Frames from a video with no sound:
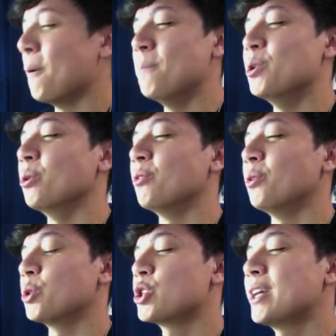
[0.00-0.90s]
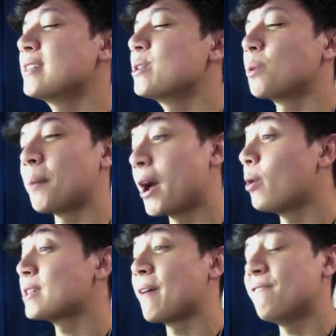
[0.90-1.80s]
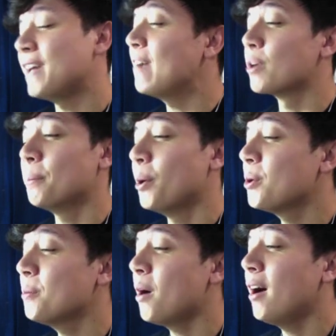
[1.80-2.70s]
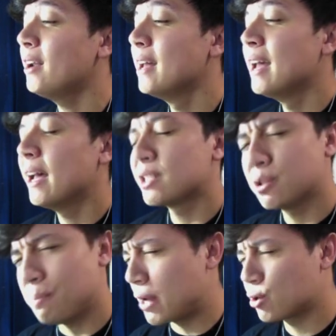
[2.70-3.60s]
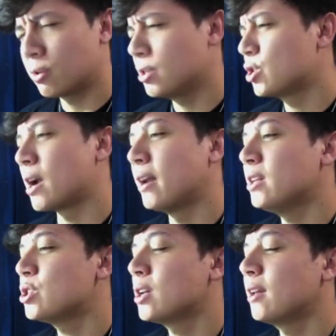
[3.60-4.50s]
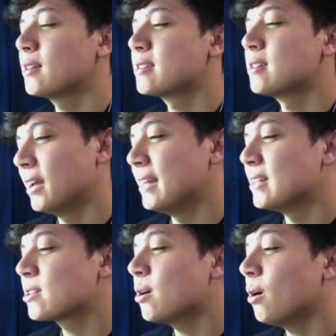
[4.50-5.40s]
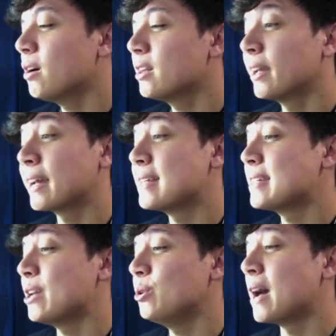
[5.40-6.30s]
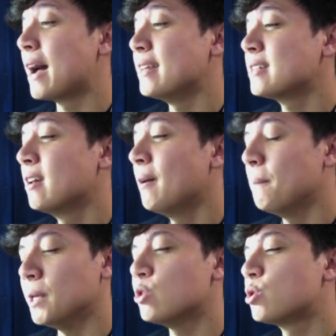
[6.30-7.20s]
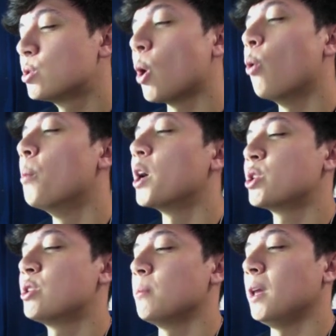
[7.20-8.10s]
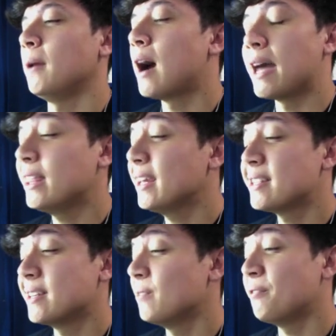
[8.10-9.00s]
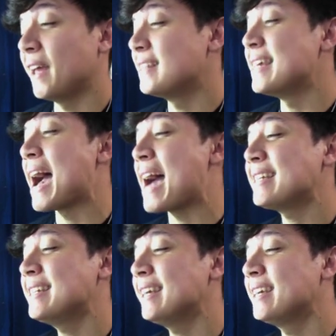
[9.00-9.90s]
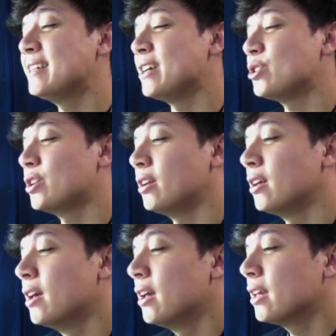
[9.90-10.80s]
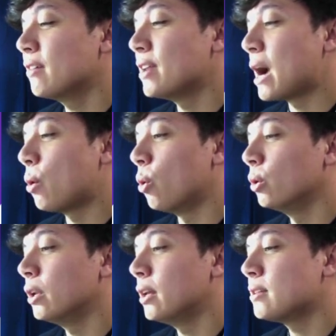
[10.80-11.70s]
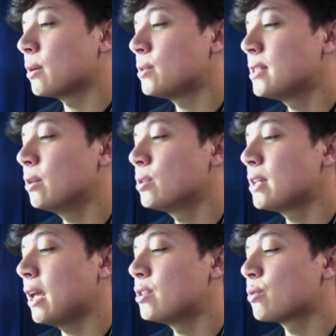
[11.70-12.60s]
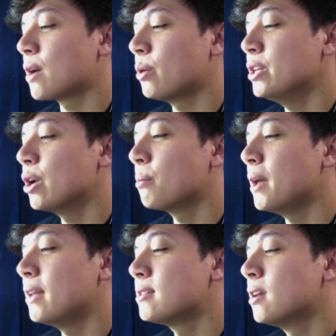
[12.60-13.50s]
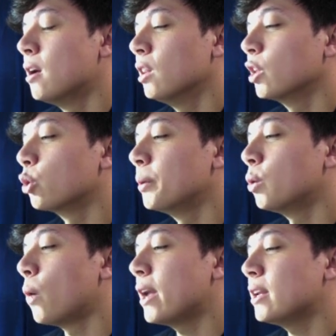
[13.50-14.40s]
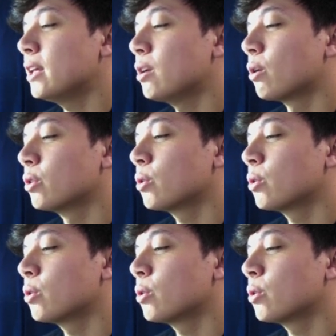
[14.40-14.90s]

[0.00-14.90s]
beautiful. Shinx is one of my all-time favorite Pokemon, especially Shiny Shinx. And this card, like I said, you guys, means so much to me. I think it's in fantastic condition, given how old it is. I would still say it's around near mint. A little bit of whitening here on the